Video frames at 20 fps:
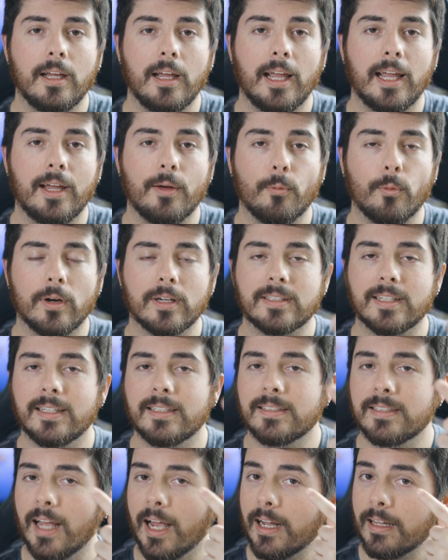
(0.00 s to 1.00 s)
It works
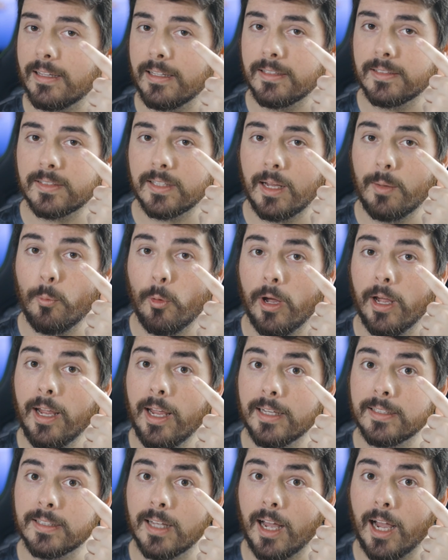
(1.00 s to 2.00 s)
exactly the same way
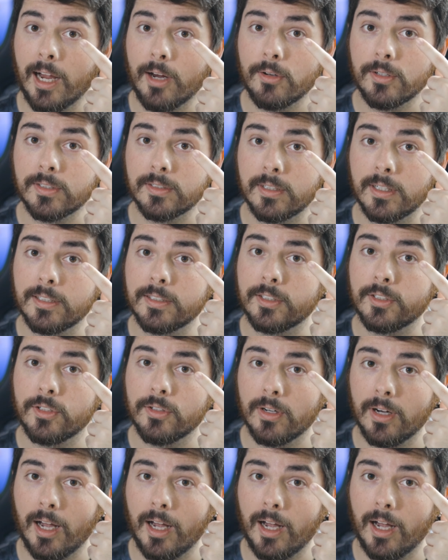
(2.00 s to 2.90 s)
as the iris does in your